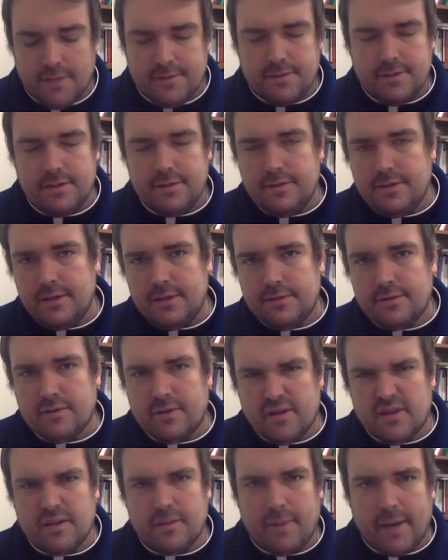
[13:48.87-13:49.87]
So you see
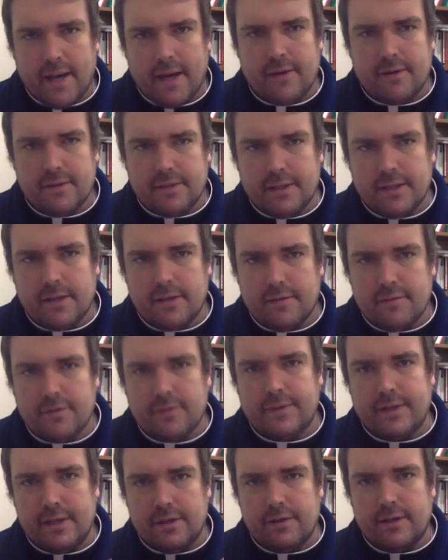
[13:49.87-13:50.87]
sort of the pattern there of the
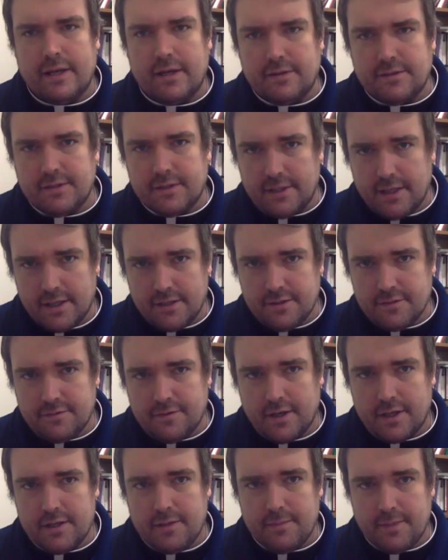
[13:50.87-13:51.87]
leader announcing the
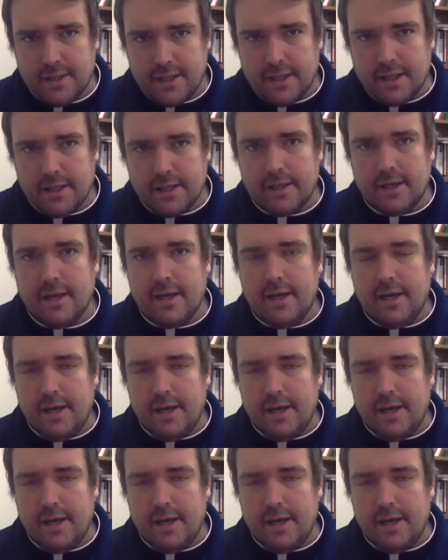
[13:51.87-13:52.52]
antiphon at the beginning.